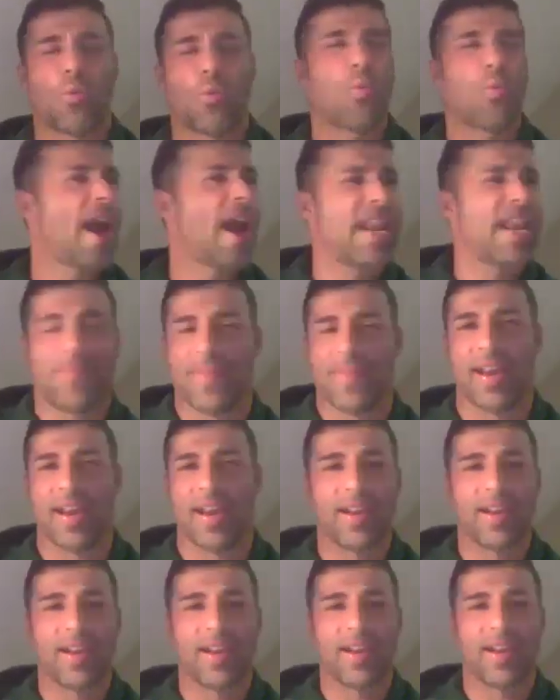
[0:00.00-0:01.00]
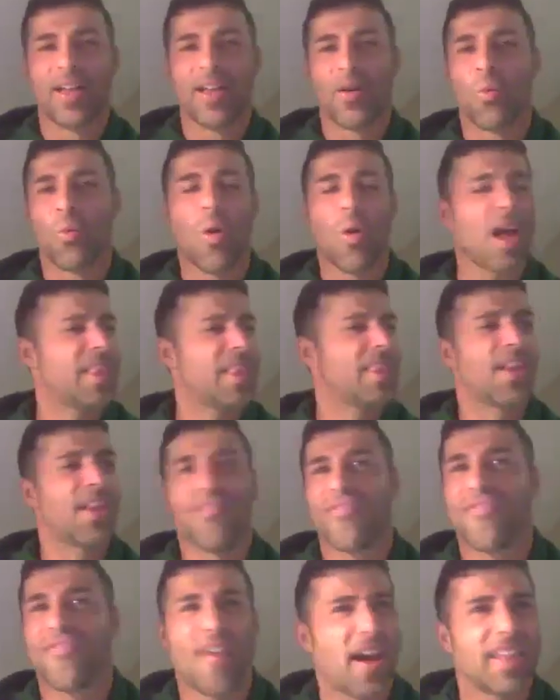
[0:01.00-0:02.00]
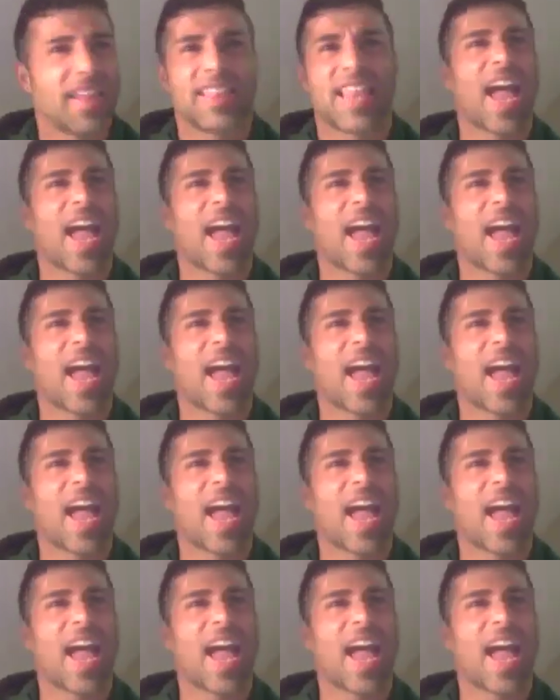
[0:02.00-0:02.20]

wait a minute, what the fuck?